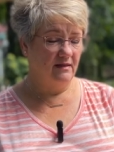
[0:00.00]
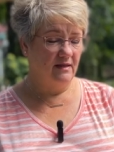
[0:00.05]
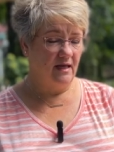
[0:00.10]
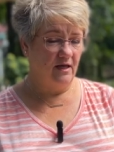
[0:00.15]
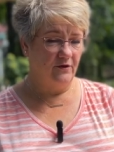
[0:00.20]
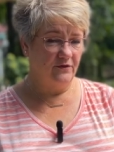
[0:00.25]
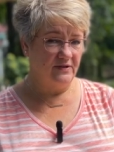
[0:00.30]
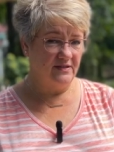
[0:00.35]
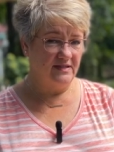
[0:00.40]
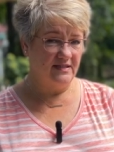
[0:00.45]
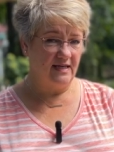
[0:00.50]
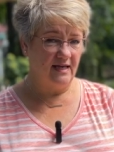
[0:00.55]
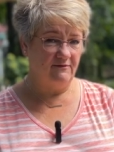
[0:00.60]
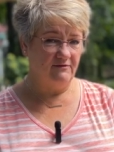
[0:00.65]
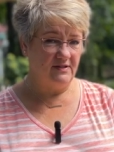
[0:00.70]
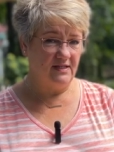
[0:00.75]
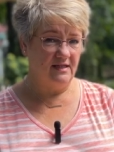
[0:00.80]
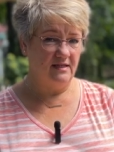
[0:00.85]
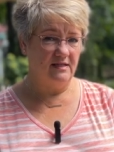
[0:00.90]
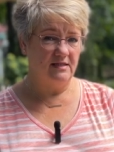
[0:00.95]
health and
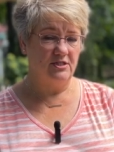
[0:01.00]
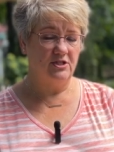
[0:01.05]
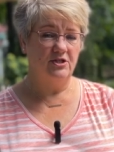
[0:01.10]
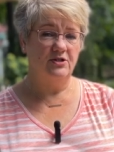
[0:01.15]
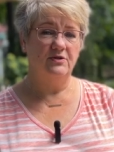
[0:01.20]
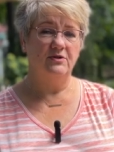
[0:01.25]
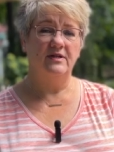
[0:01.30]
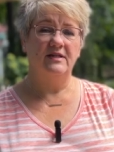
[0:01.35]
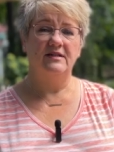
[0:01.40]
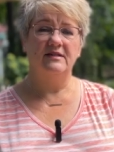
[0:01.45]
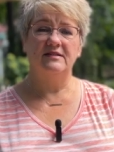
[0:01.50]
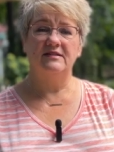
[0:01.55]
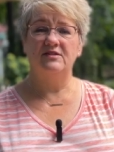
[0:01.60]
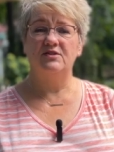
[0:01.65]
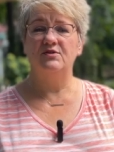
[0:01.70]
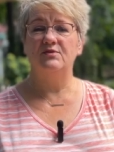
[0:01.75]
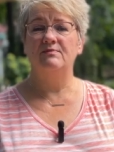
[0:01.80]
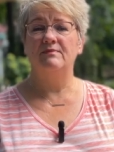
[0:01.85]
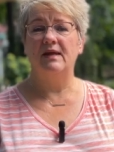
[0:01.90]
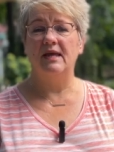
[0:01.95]
safety issue is
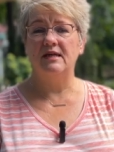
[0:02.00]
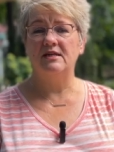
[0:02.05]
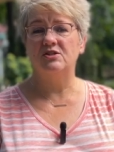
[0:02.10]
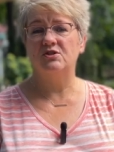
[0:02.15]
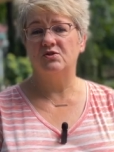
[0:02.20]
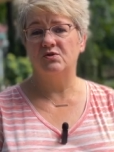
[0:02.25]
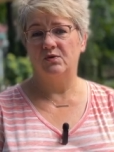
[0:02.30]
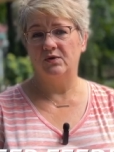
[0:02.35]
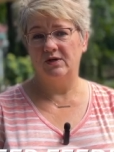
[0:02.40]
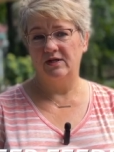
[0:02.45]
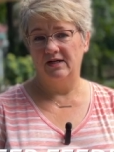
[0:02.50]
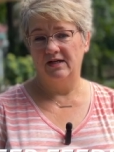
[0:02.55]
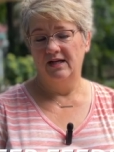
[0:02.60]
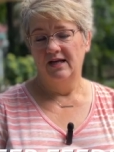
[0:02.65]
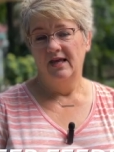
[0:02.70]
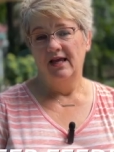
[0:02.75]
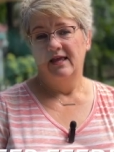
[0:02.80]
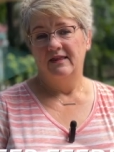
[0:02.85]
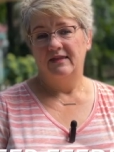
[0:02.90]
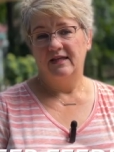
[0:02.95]
to make sure
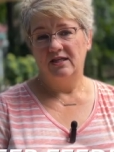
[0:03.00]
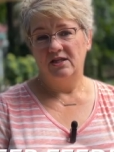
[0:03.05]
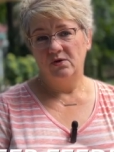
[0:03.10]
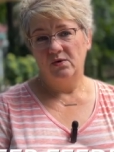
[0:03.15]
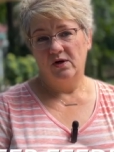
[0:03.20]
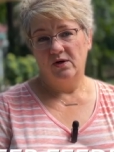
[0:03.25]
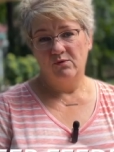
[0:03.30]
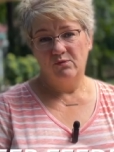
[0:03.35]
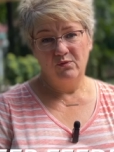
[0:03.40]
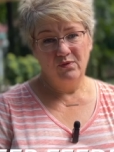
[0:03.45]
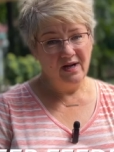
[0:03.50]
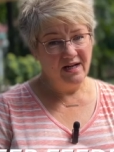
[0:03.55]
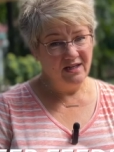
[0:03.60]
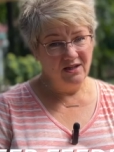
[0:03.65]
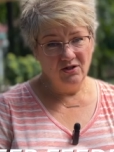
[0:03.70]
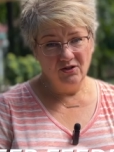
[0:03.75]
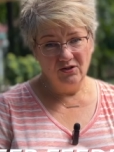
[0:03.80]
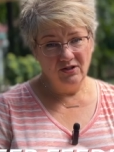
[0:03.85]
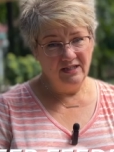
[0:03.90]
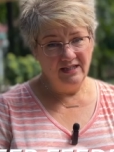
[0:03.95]
that you are
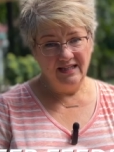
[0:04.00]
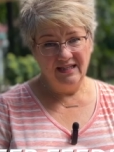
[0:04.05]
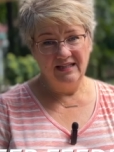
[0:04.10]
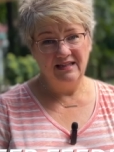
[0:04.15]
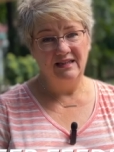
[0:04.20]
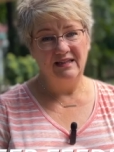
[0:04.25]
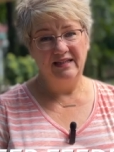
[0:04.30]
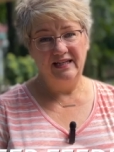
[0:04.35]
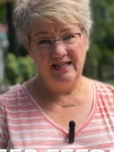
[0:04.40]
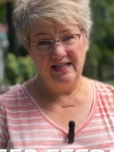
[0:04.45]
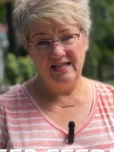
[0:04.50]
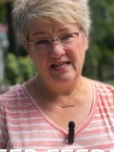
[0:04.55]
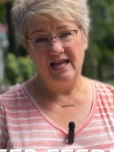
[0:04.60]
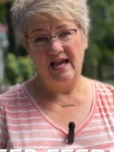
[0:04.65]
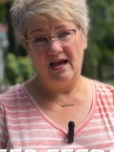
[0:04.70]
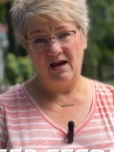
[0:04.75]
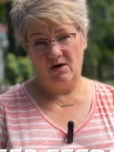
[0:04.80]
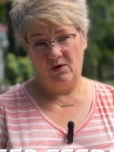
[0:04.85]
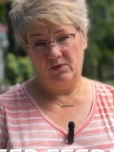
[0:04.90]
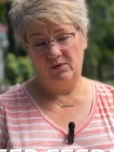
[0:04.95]
regularly cleaning
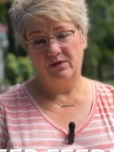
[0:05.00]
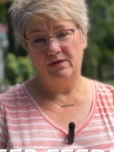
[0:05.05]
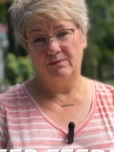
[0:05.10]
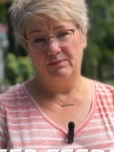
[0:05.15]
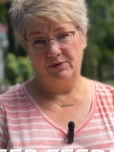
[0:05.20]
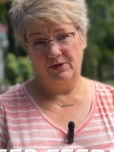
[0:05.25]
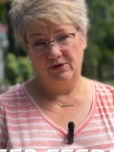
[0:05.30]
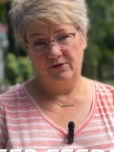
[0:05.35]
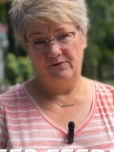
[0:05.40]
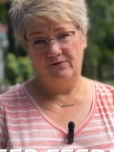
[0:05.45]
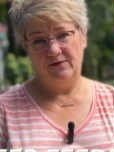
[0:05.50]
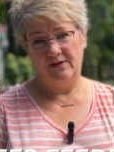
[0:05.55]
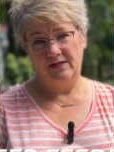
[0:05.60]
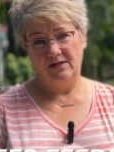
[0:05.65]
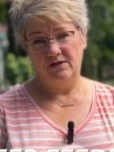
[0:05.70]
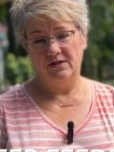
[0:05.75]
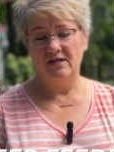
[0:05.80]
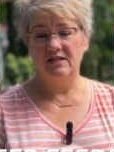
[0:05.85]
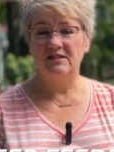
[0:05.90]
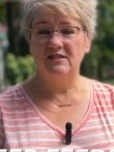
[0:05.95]
out the bird
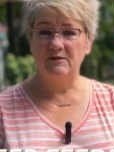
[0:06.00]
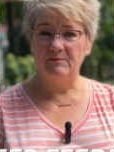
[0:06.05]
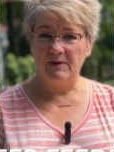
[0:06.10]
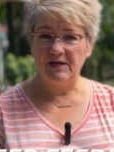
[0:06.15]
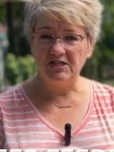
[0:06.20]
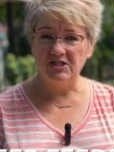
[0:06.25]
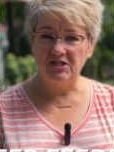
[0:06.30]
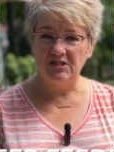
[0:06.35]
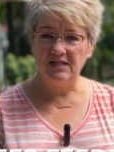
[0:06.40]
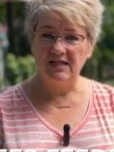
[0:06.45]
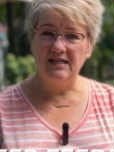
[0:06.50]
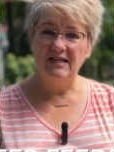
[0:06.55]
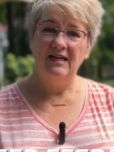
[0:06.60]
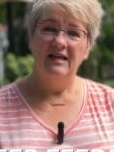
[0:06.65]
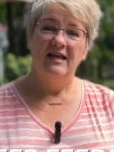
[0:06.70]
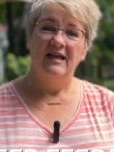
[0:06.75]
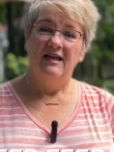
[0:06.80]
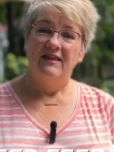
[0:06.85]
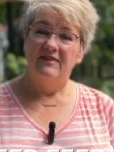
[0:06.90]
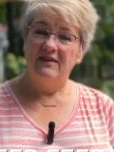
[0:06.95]
feeder, especially
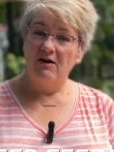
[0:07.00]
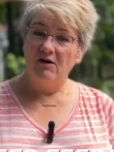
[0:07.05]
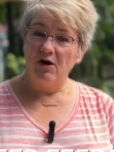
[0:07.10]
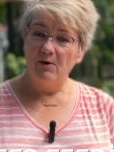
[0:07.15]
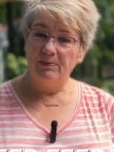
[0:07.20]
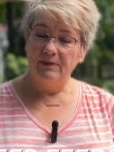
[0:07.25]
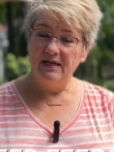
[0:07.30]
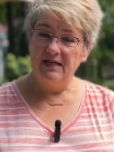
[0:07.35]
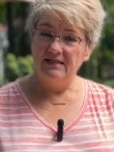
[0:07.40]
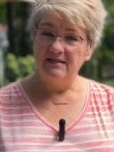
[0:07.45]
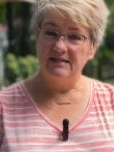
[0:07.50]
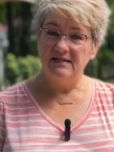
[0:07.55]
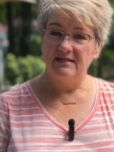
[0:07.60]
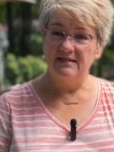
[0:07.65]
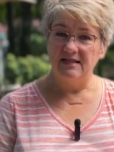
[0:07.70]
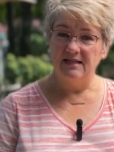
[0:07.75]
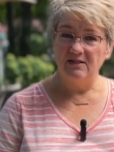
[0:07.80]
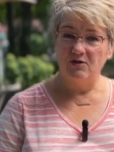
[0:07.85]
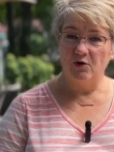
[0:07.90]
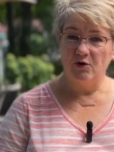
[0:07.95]
there are
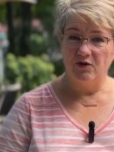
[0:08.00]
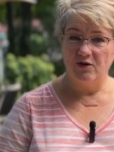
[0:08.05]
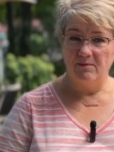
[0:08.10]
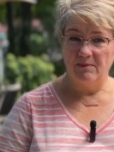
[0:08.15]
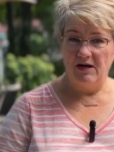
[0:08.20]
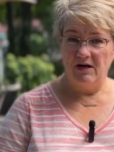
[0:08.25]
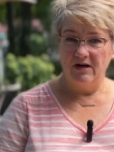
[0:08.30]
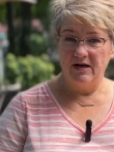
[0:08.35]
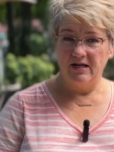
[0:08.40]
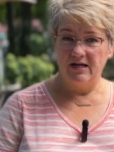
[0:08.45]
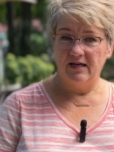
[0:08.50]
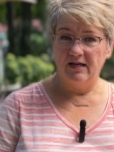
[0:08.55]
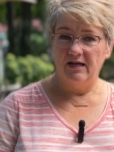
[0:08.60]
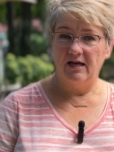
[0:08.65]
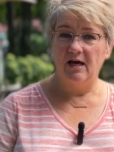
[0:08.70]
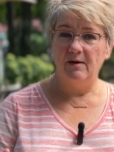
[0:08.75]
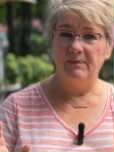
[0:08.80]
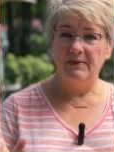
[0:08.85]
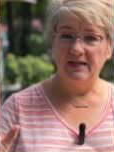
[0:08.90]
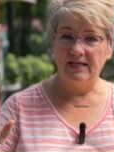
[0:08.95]
places in North
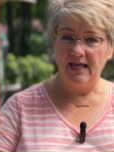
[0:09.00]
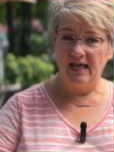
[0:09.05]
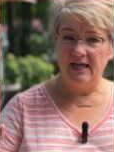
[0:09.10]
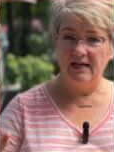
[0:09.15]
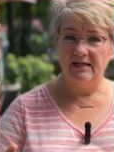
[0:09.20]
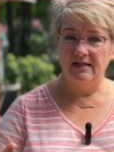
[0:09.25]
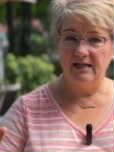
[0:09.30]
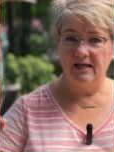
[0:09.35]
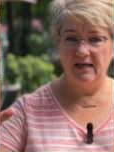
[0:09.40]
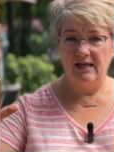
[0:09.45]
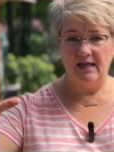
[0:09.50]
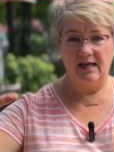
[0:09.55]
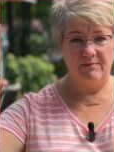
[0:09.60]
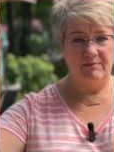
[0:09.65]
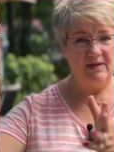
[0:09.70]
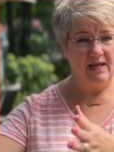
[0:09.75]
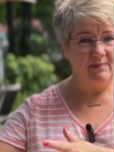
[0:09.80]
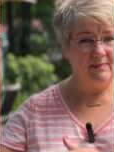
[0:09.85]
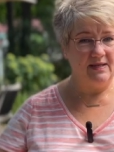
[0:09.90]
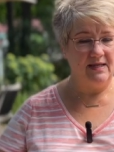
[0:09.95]
America, up in Canada,
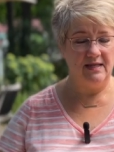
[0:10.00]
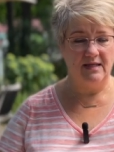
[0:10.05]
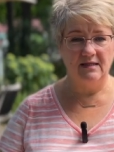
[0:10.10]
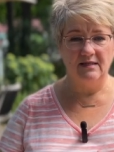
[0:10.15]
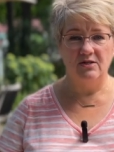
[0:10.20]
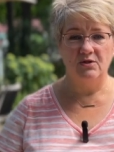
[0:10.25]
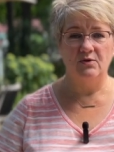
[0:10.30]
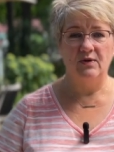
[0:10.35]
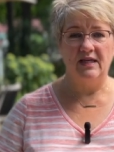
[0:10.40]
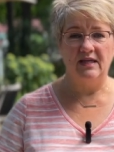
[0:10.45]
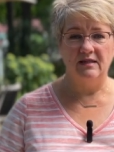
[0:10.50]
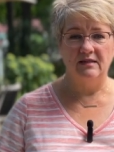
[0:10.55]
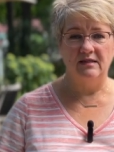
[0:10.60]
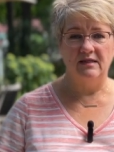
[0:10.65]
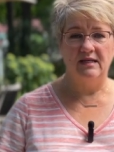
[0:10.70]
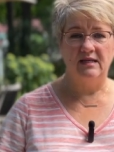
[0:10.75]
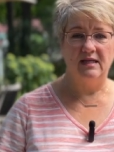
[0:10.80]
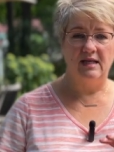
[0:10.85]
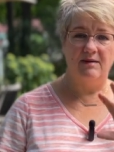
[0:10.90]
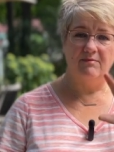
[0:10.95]
and maybe in New
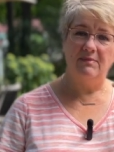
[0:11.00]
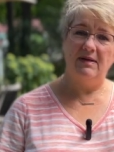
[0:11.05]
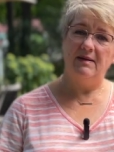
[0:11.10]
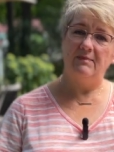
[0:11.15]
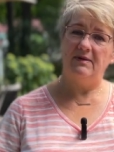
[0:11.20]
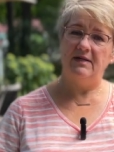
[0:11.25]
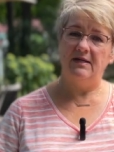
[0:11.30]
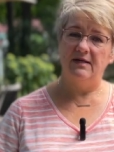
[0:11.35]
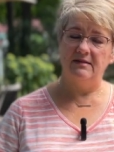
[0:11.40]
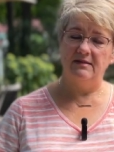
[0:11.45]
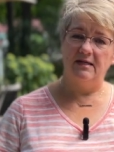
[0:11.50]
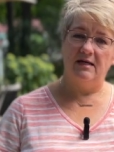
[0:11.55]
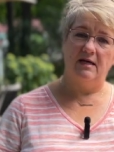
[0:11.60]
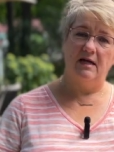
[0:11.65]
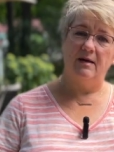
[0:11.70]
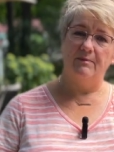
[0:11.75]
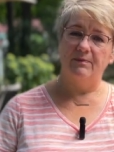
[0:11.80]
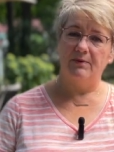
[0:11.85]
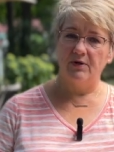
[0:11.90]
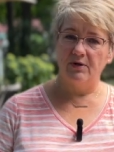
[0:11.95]
England, and maybe in the
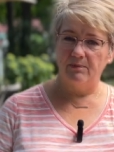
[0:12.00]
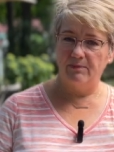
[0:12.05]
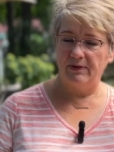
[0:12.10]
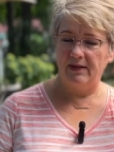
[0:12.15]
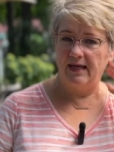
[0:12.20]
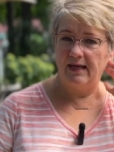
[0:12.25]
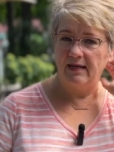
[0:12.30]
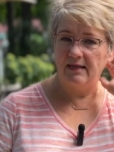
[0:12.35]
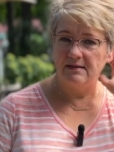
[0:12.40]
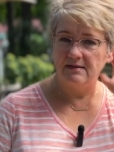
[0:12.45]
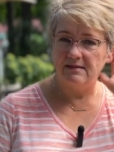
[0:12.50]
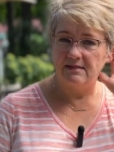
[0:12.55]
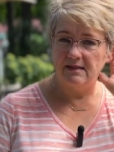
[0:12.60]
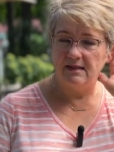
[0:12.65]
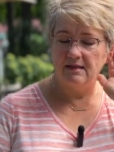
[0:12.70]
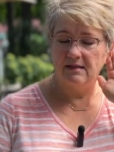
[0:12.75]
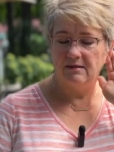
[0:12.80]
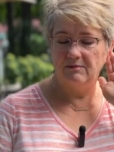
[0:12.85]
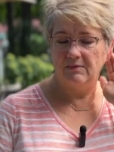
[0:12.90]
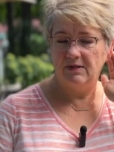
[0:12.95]
upper plains
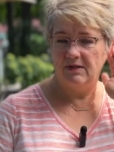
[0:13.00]
in the